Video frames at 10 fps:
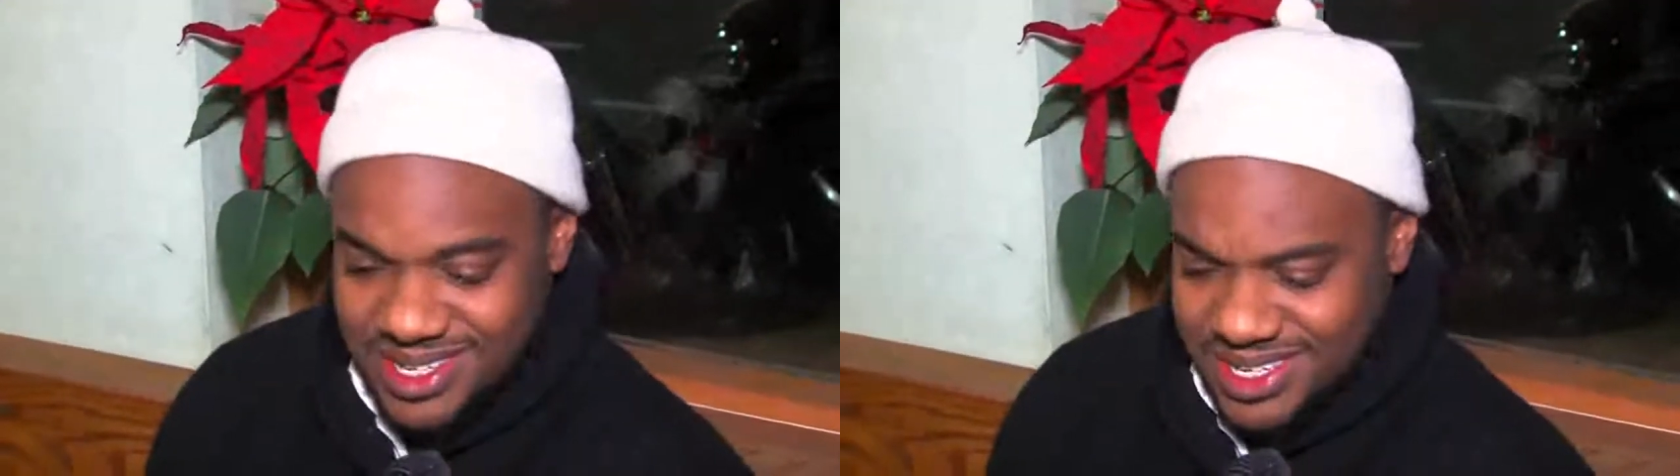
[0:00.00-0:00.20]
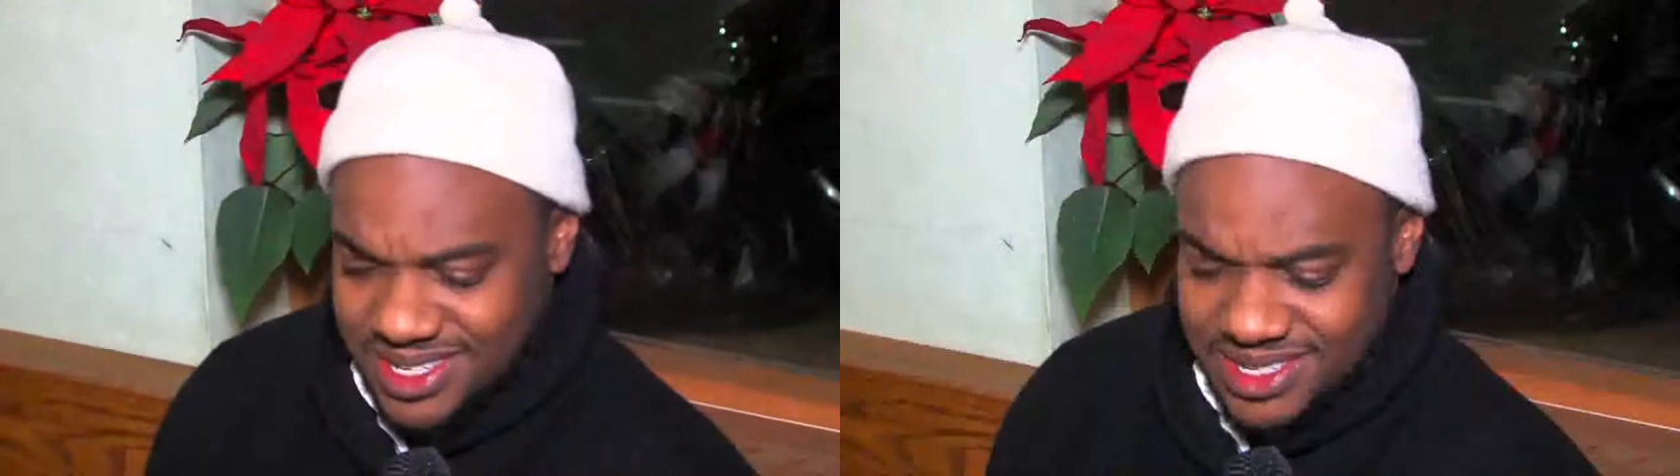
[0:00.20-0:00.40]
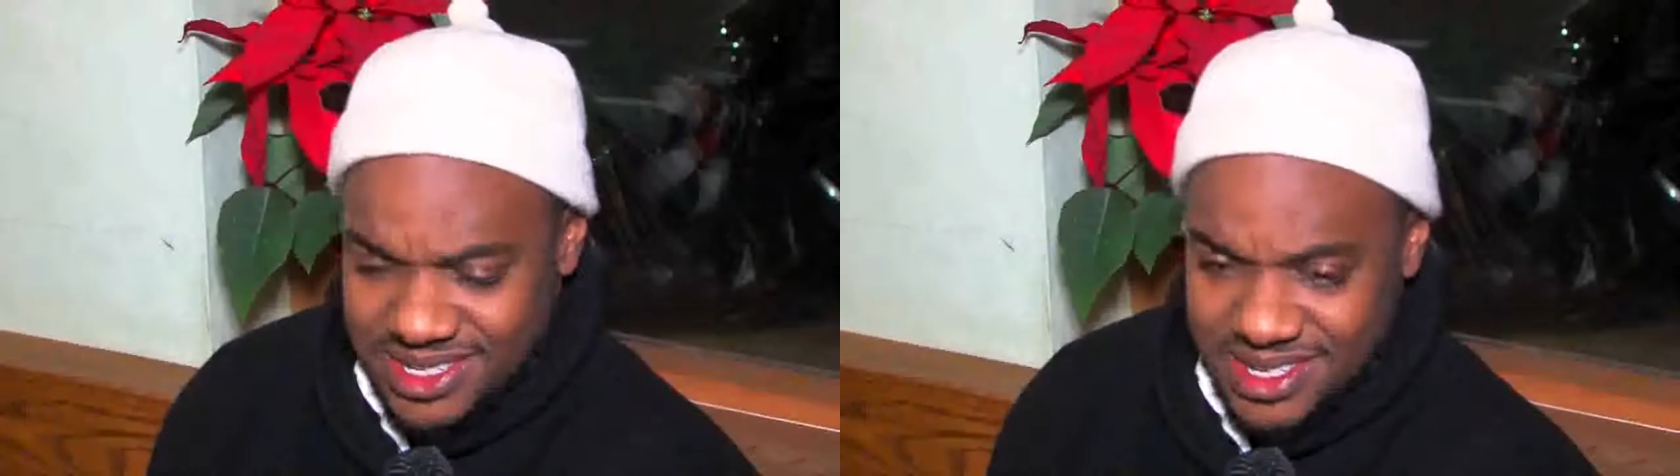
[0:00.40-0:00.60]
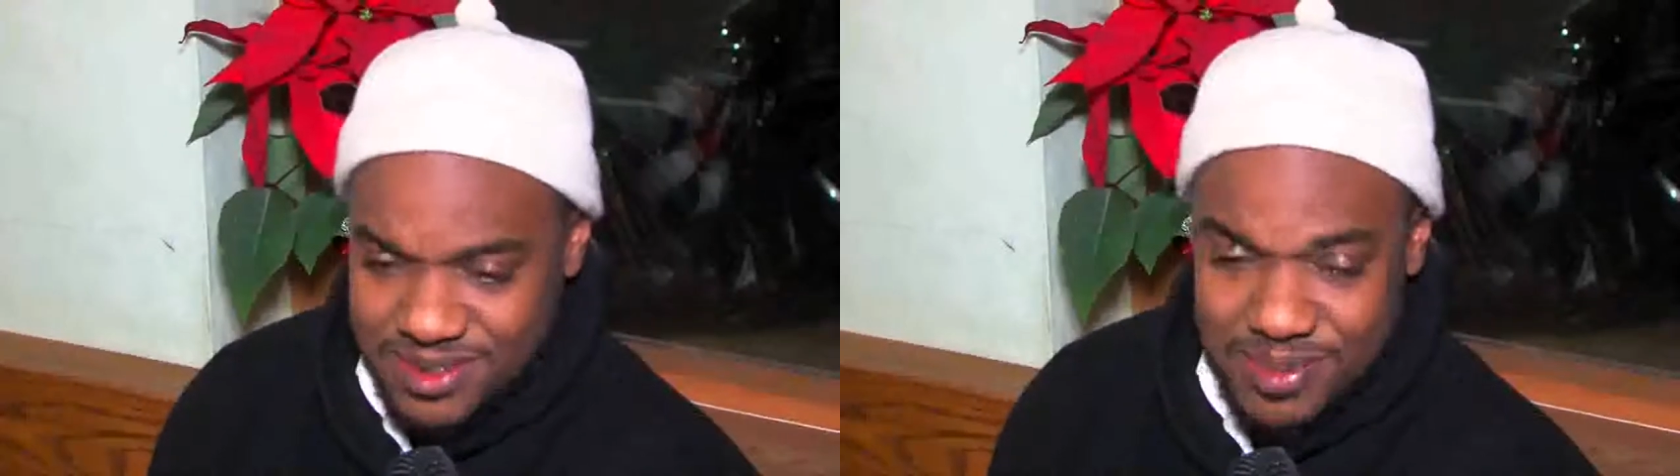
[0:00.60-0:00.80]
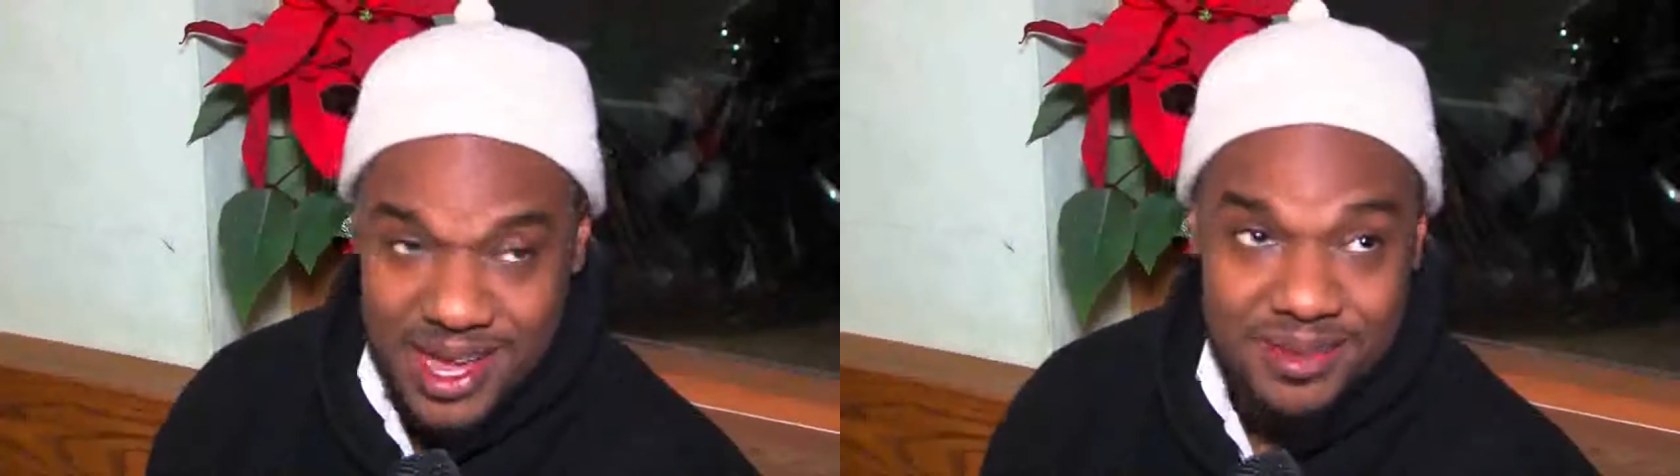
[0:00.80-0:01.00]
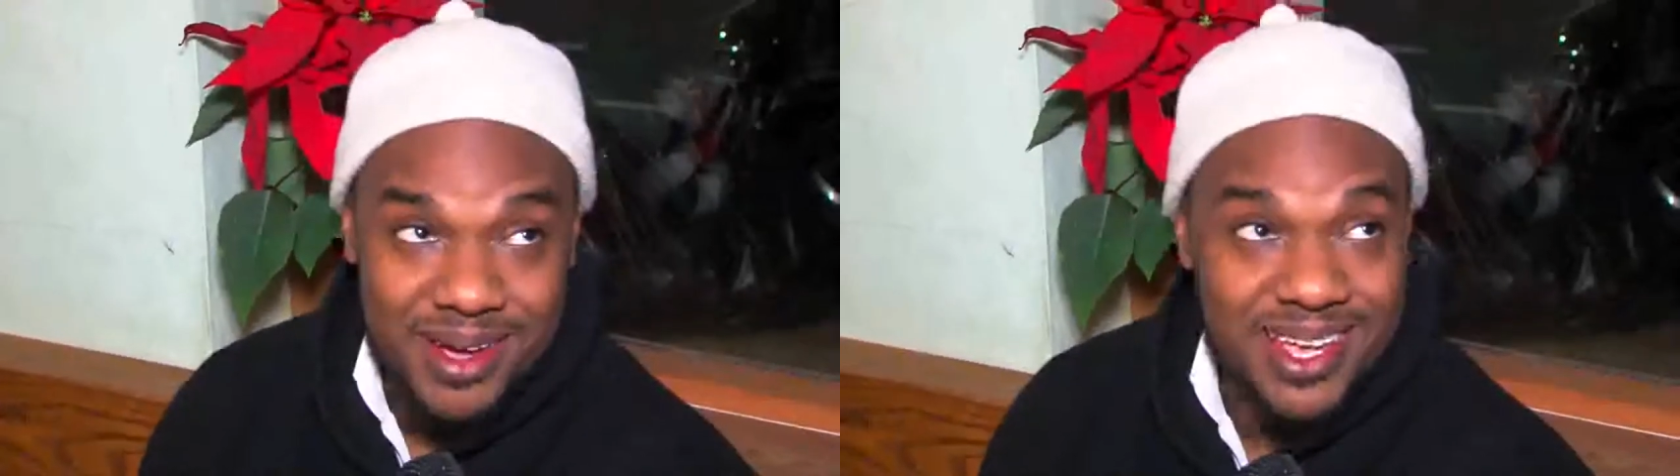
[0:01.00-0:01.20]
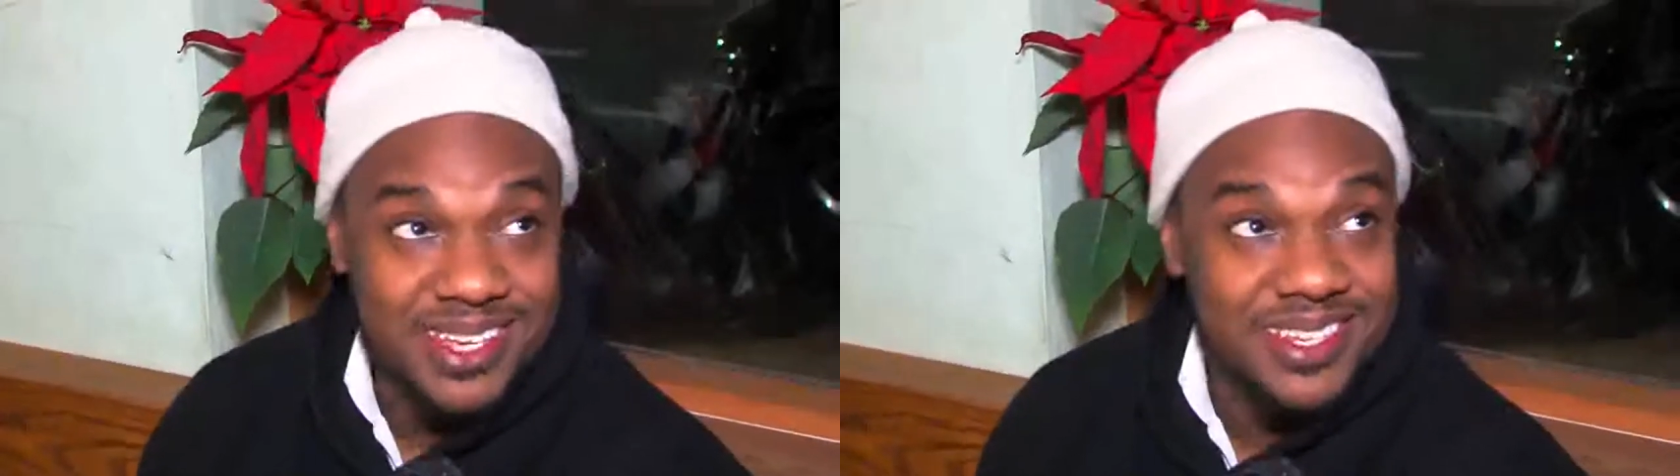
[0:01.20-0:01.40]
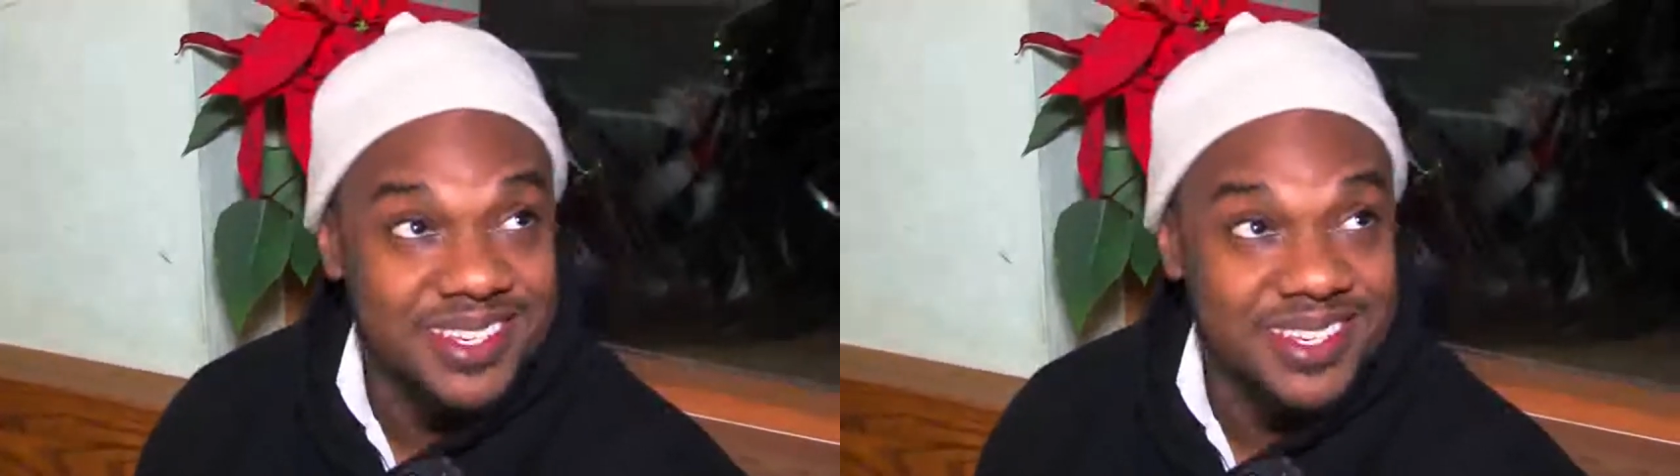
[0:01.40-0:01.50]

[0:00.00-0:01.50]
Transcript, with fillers: and uh, mai mai.